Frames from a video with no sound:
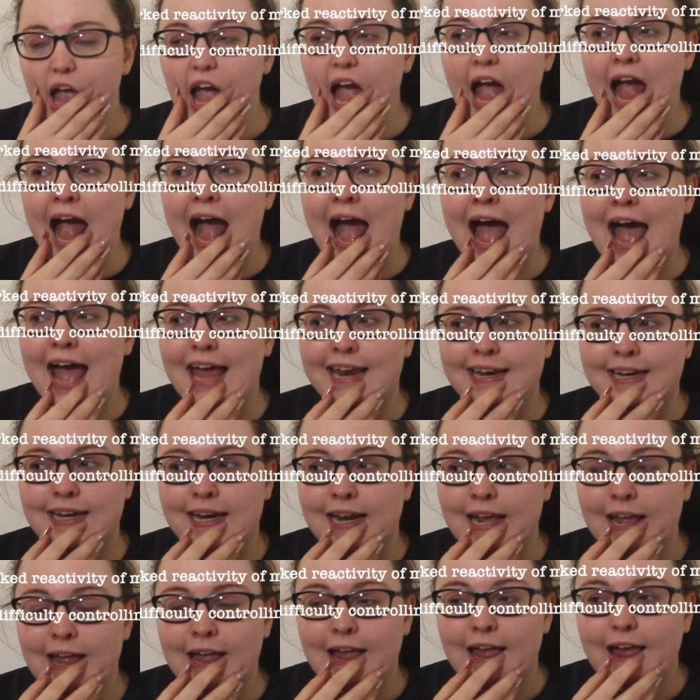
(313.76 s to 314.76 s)
And
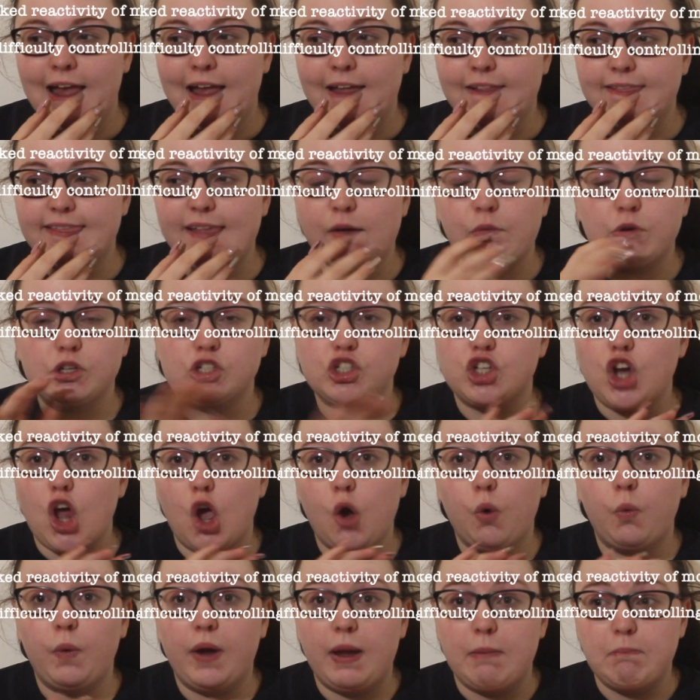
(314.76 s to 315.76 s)
there was
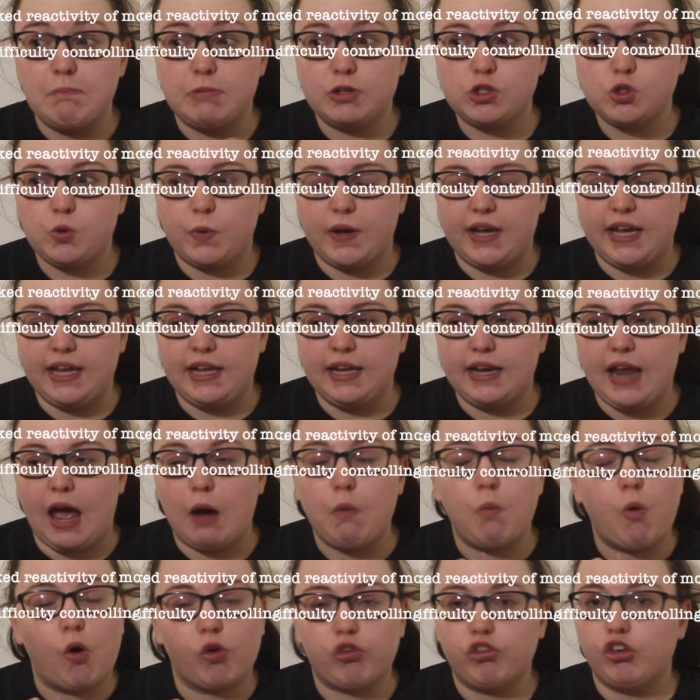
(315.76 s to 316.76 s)
no in between.
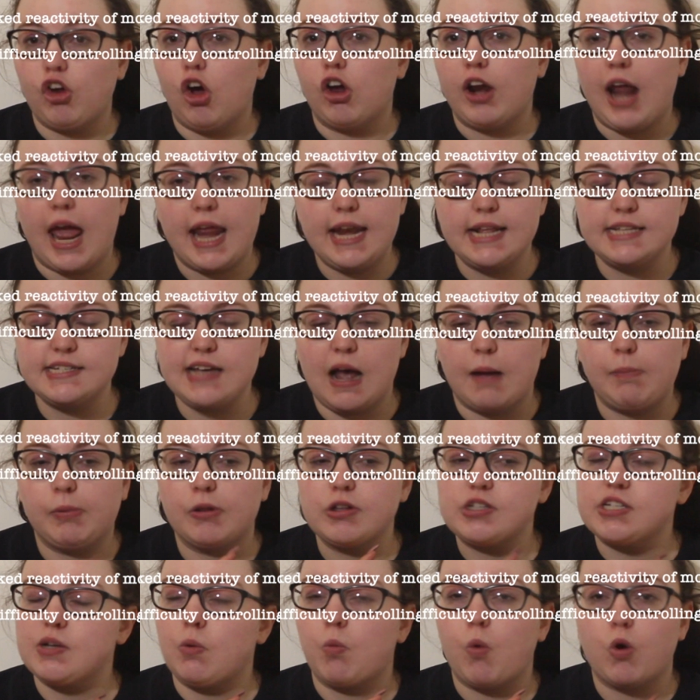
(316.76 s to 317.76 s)
I wasn't on any
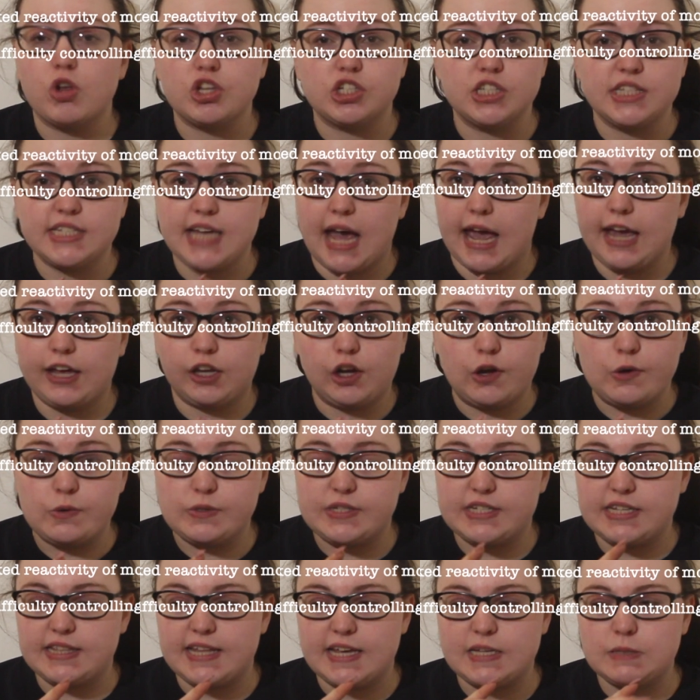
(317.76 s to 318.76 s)
tablets, I wasn't
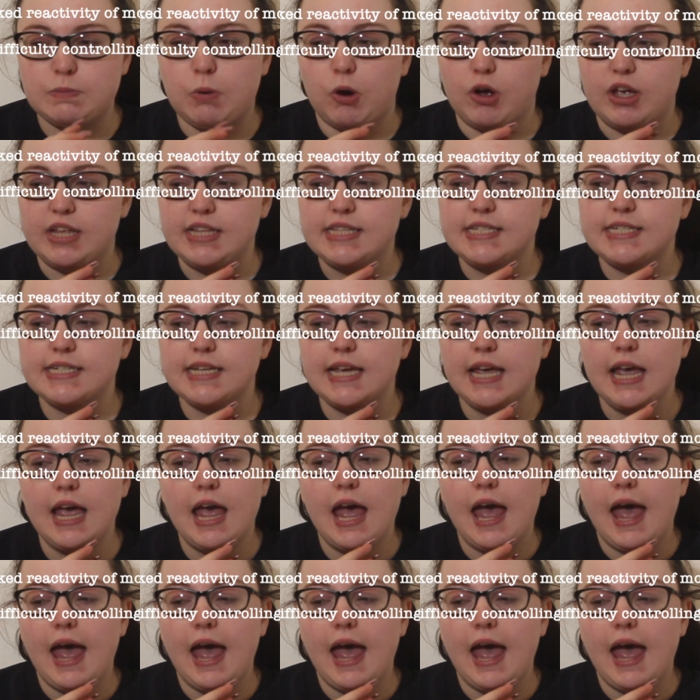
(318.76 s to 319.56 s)
diagnosed at this point.